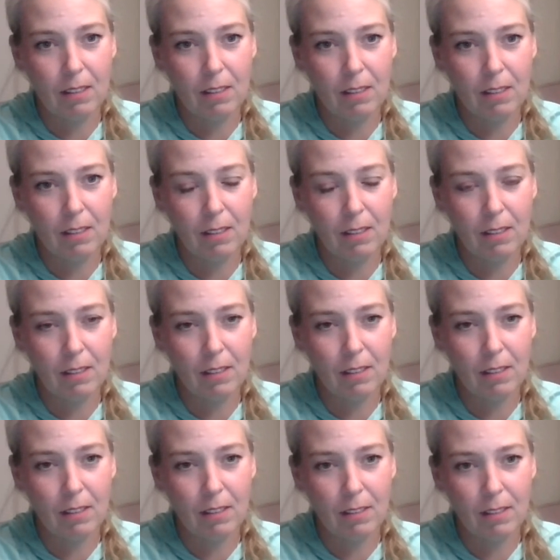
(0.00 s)

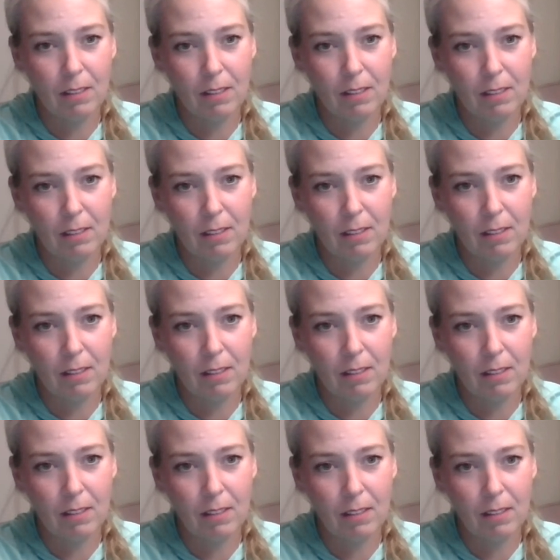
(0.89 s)

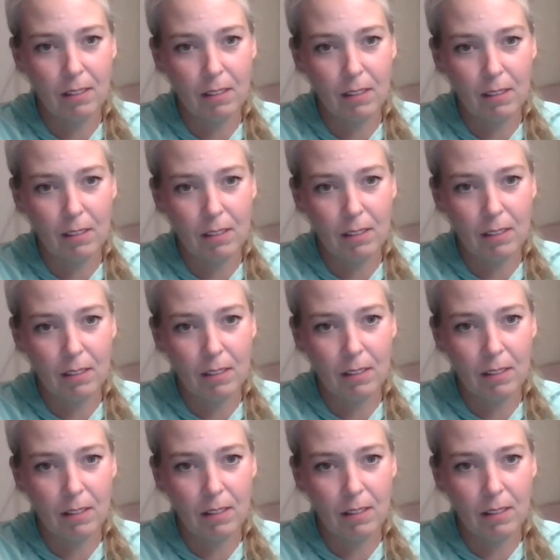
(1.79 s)

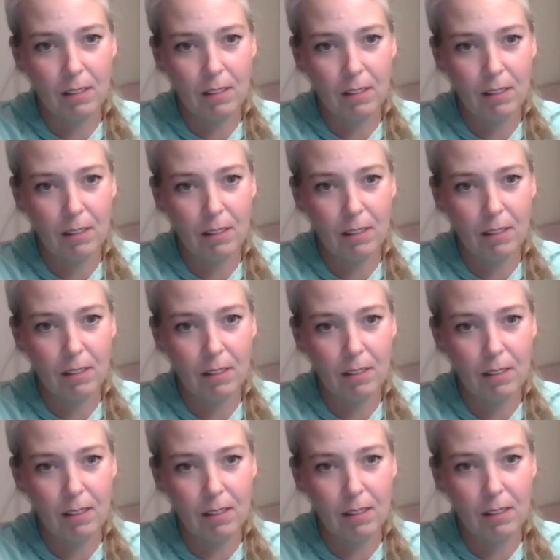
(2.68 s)

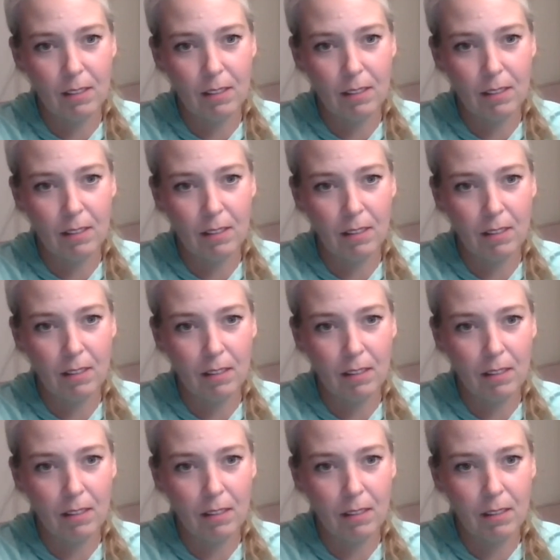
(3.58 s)

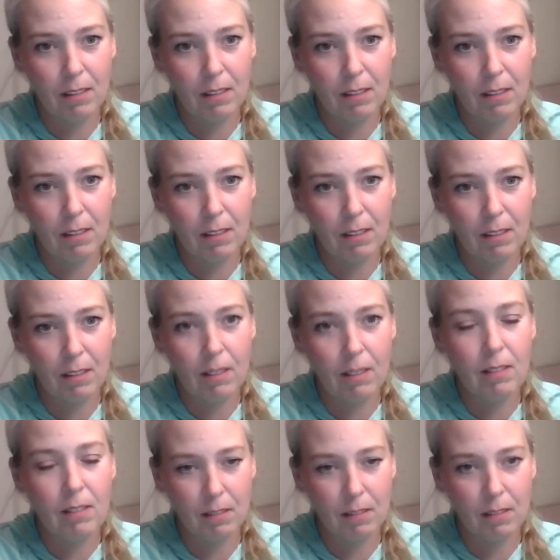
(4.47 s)

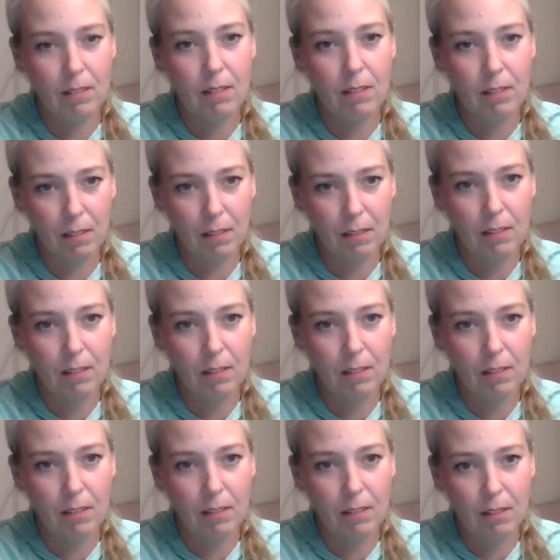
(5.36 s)

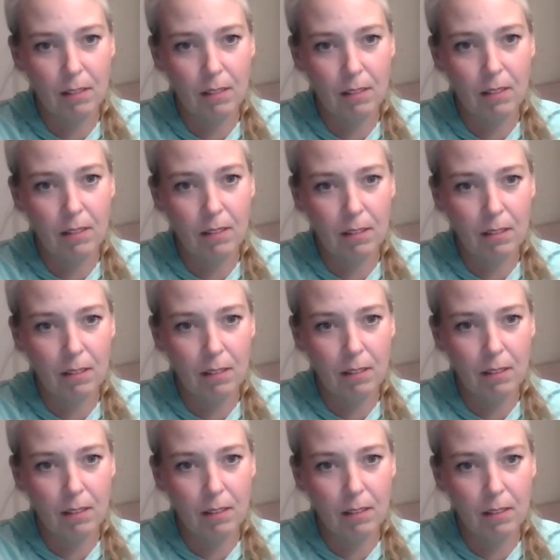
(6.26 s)

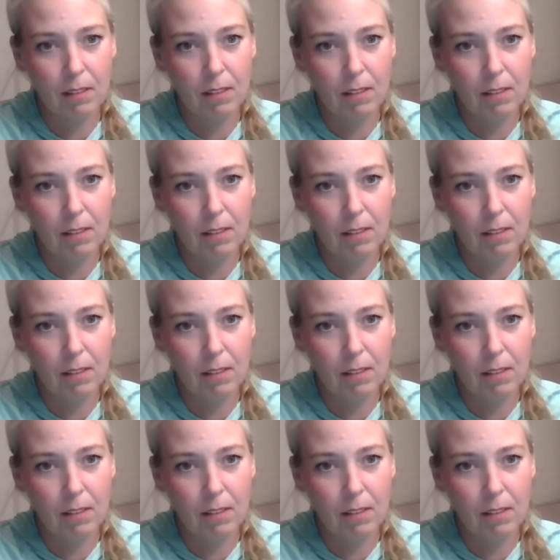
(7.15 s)
(silent)